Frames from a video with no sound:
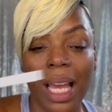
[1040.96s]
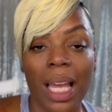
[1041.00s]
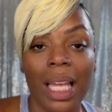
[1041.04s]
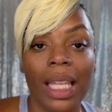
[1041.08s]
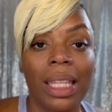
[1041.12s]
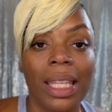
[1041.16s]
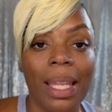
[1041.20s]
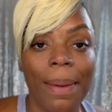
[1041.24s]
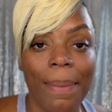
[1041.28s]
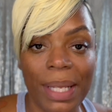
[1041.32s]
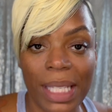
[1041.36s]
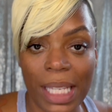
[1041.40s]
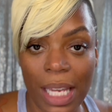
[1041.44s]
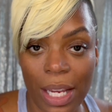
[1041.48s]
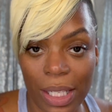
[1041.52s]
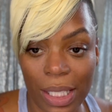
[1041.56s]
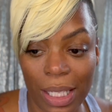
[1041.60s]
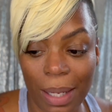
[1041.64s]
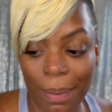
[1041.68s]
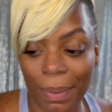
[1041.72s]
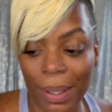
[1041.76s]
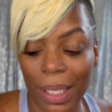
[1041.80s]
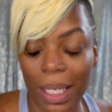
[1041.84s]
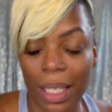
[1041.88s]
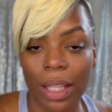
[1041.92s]
Let me tell you
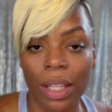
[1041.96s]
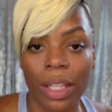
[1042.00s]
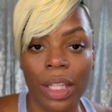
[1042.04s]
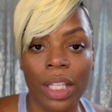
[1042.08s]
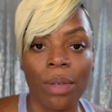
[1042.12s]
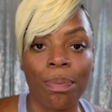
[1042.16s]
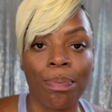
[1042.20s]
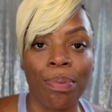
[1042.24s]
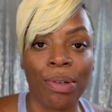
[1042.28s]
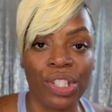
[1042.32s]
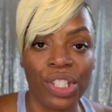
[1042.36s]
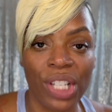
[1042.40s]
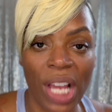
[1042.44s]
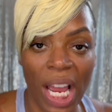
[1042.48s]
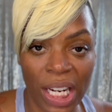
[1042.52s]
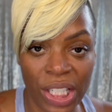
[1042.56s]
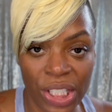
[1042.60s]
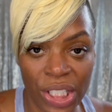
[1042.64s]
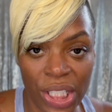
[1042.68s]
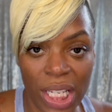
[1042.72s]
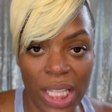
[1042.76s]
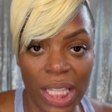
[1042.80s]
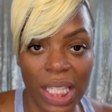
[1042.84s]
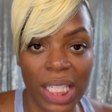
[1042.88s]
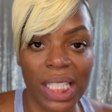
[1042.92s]
something. The
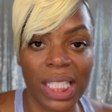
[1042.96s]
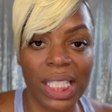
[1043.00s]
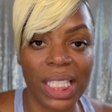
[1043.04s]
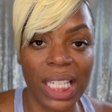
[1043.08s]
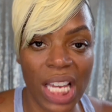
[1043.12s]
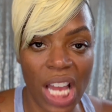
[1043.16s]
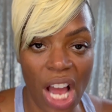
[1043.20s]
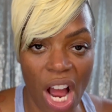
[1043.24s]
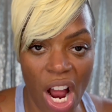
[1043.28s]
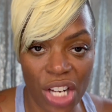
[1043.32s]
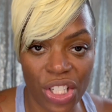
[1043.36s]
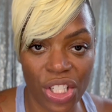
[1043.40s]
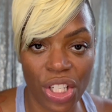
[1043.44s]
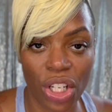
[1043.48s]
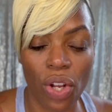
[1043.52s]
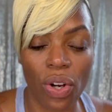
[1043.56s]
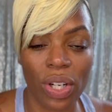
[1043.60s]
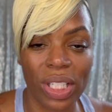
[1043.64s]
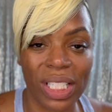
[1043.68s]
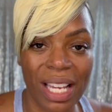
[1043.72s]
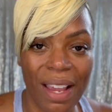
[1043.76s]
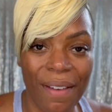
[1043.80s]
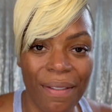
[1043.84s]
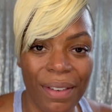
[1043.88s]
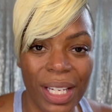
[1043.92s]
projection, the sillage, and
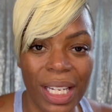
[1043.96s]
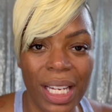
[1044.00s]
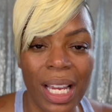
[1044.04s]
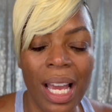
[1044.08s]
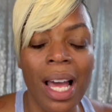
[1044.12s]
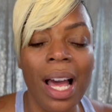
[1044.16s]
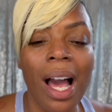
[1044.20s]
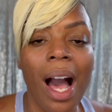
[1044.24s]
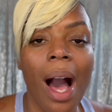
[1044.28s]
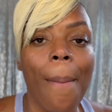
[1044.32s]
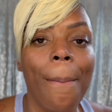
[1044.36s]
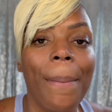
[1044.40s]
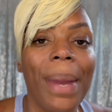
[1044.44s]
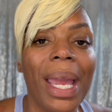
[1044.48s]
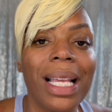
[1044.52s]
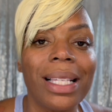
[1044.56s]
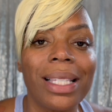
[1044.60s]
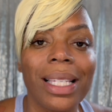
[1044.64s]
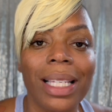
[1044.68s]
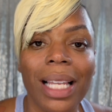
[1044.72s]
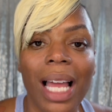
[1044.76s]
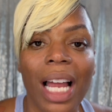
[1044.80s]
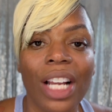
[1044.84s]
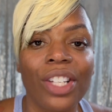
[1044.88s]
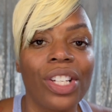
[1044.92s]
longevity,
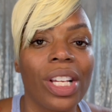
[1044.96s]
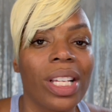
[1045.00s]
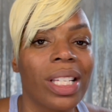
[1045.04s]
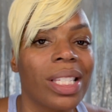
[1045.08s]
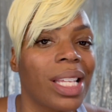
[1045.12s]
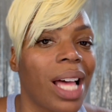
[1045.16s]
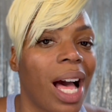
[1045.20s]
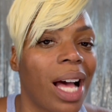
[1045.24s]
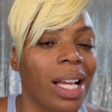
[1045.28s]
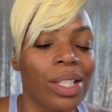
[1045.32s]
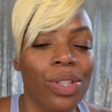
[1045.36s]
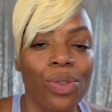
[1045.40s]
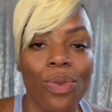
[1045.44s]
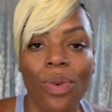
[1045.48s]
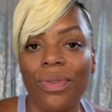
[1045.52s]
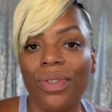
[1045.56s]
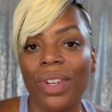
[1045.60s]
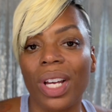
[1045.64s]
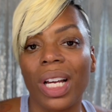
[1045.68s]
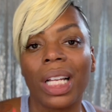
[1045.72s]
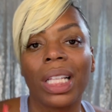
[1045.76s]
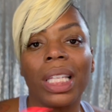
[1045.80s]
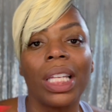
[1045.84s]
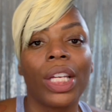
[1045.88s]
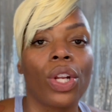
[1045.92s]
amazing Lactic Sock, so it's
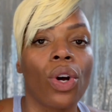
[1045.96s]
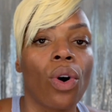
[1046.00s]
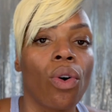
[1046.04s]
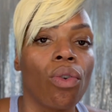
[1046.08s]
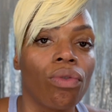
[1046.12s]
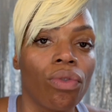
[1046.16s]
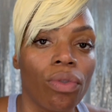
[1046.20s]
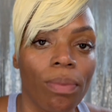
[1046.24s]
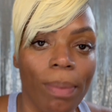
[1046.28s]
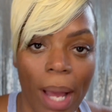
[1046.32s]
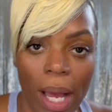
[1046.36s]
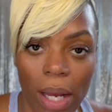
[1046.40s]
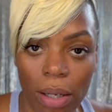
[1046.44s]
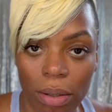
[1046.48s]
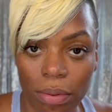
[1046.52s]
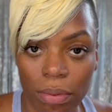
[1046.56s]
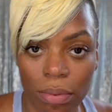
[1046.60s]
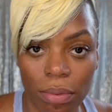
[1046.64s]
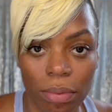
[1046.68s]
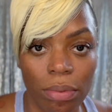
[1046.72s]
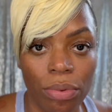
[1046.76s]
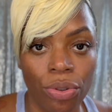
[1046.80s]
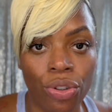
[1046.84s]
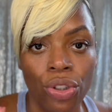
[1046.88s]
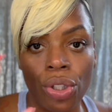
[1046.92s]
going to clear the whole room out,
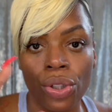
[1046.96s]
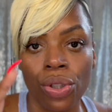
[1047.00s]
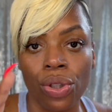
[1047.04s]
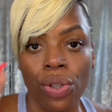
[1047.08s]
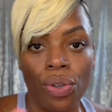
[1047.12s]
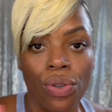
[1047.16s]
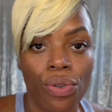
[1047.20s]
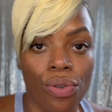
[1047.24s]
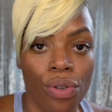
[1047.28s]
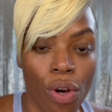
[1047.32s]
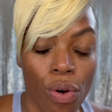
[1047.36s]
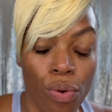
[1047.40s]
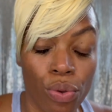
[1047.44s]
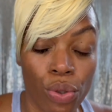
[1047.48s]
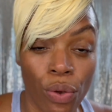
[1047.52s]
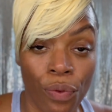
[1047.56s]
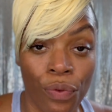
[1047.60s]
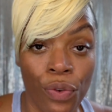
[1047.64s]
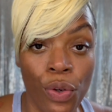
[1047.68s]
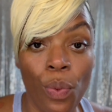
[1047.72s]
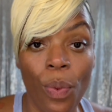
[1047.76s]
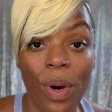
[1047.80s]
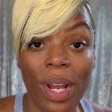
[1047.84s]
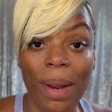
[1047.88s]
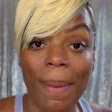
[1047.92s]
just so you know. So if
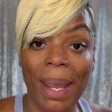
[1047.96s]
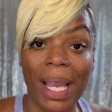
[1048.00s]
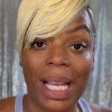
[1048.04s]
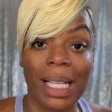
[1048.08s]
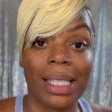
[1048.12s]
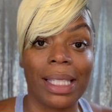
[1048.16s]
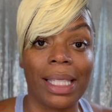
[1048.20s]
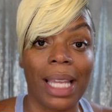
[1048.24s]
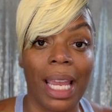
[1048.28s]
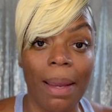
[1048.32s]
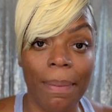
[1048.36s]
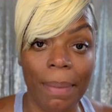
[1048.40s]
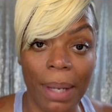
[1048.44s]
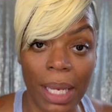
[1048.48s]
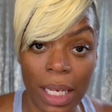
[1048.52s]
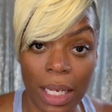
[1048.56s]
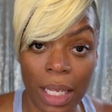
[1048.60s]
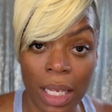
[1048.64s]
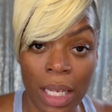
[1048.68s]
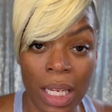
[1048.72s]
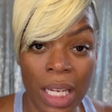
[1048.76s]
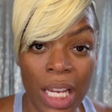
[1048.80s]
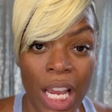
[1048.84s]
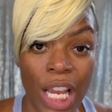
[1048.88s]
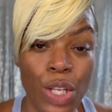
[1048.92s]
you want to make a statement
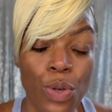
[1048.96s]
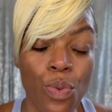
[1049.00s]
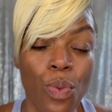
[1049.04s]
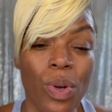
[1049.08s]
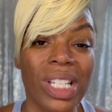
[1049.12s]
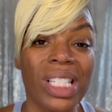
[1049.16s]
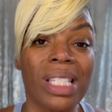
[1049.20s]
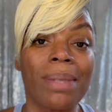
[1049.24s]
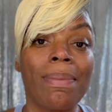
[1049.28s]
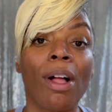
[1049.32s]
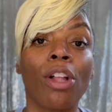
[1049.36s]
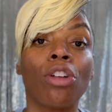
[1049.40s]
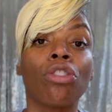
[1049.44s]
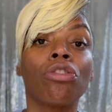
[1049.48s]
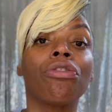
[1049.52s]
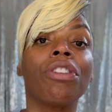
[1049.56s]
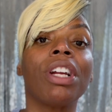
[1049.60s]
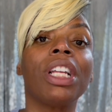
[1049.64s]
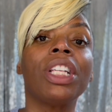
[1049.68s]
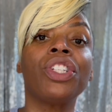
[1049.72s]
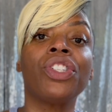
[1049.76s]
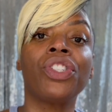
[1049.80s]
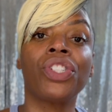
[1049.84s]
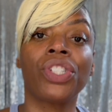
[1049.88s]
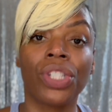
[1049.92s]
and you want to smell
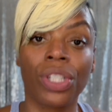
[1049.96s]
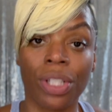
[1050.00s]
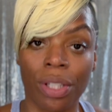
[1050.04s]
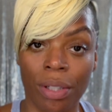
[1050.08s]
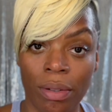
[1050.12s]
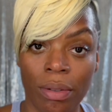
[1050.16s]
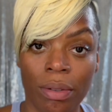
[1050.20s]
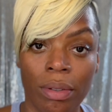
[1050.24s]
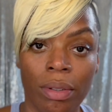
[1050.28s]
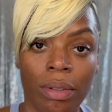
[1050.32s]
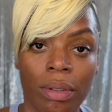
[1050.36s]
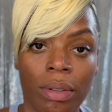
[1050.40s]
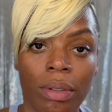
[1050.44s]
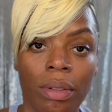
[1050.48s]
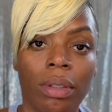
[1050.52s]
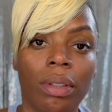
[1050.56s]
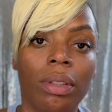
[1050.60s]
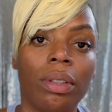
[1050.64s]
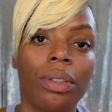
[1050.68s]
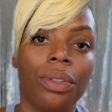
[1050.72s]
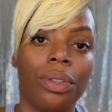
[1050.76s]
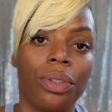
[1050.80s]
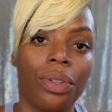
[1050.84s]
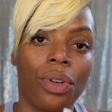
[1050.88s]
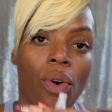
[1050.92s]
rich,
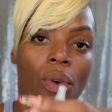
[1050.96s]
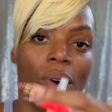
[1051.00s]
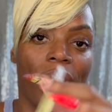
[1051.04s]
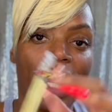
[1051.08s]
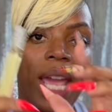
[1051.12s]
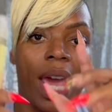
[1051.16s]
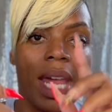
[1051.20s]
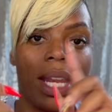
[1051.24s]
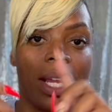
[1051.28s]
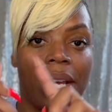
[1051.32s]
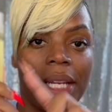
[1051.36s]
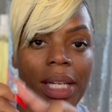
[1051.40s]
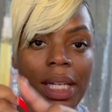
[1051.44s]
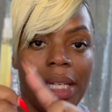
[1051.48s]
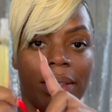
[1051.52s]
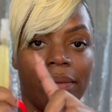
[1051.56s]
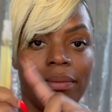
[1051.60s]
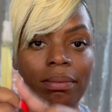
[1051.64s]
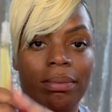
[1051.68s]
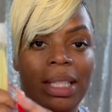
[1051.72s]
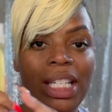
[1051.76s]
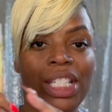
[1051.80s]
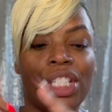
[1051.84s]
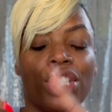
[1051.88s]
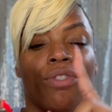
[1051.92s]
go on ahead, honey.
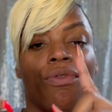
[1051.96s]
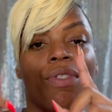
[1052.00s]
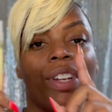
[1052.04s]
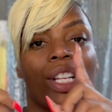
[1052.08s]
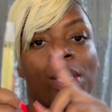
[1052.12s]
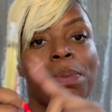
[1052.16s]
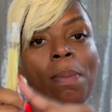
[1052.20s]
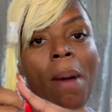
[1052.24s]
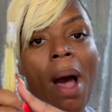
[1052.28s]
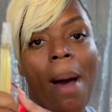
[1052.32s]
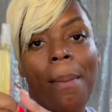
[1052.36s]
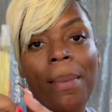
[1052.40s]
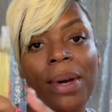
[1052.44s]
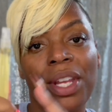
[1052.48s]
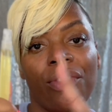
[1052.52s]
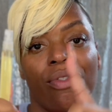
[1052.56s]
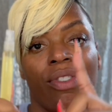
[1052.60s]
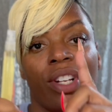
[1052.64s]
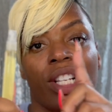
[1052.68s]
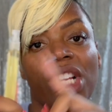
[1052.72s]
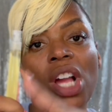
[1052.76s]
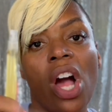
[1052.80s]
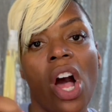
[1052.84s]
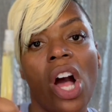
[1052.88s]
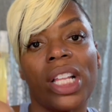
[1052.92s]
This the rich mama, the
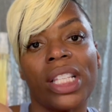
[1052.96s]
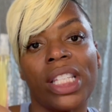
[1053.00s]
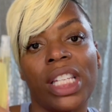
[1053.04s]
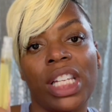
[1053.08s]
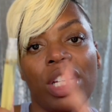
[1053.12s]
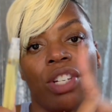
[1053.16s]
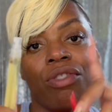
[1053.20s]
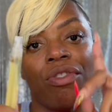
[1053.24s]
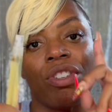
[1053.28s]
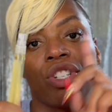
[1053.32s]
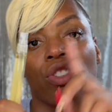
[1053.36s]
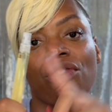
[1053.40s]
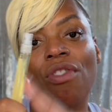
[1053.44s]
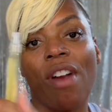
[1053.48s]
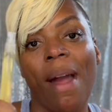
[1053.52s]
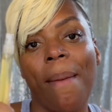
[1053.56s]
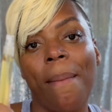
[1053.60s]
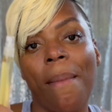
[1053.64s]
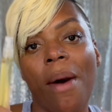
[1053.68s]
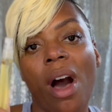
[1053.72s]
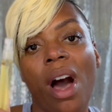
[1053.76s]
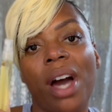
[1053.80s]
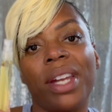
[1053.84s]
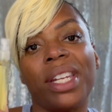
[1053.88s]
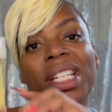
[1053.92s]
rich auntie, the rich
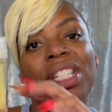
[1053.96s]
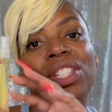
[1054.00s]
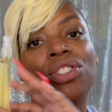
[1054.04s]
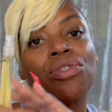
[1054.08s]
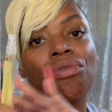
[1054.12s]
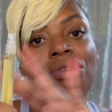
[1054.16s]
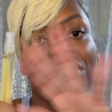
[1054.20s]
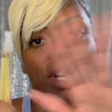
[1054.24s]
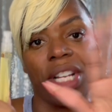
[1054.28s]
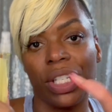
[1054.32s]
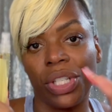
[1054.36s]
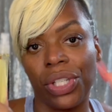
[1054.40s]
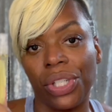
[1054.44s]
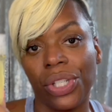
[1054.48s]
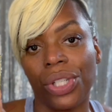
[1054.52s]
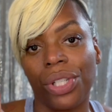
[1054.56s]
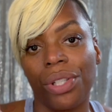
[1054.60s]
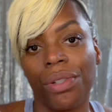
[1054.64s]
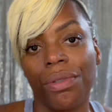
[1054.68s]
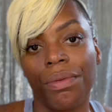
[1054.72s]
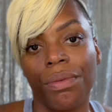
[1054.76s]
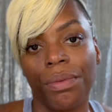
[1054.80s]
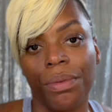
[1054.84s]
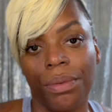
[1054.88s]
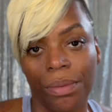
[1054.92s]
grandma. This rich.
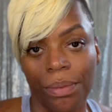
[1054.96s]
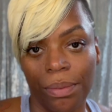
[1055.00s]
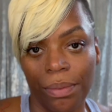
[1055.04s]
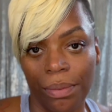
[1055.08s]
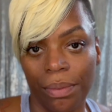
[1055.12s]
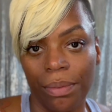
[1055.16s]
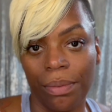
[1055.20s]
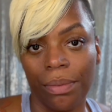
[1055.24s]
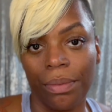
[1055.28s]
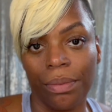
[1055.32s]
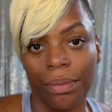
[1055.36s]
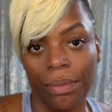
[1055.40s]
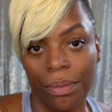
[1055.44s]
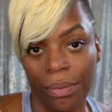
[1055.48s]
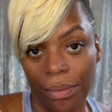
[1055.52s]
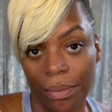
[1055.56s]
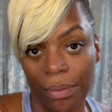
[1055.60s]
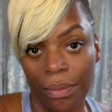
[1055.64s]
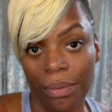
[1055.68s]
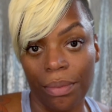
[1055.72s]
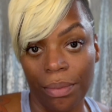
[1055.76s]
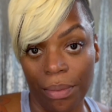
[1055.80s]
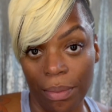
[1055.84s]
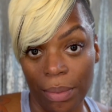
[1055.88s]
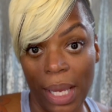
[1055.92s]

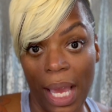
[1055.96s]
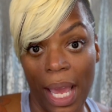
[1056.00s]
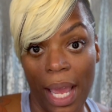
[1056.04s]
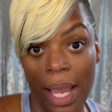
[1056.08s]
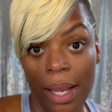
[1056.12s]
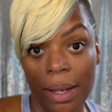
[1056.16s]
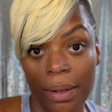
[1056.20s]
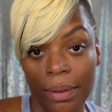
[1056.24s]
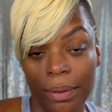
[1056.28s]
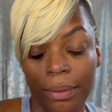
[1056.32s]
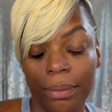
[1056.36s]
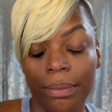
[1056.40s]
Okay?